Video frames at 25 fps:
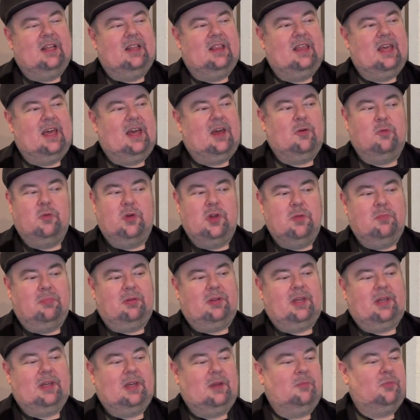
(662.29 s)
that we
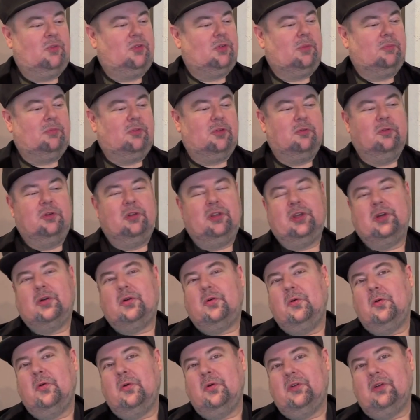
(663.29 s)
play them, something really
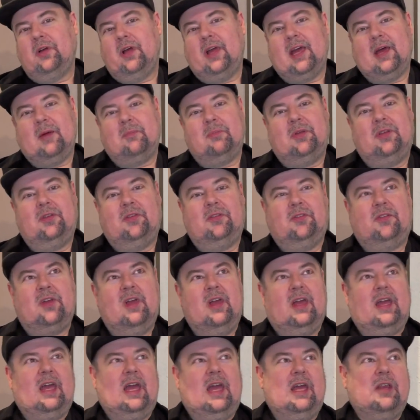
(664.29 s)
cool happens.
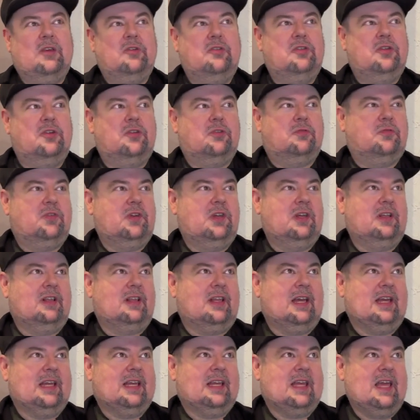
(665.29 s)
And you just feel
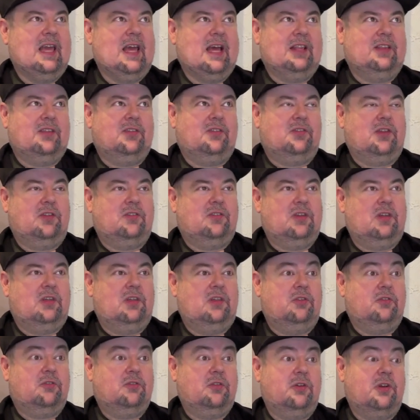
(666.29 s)
like, yeah, the sense of
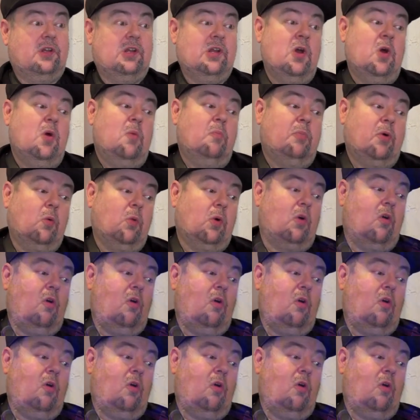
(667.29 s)
history, but we're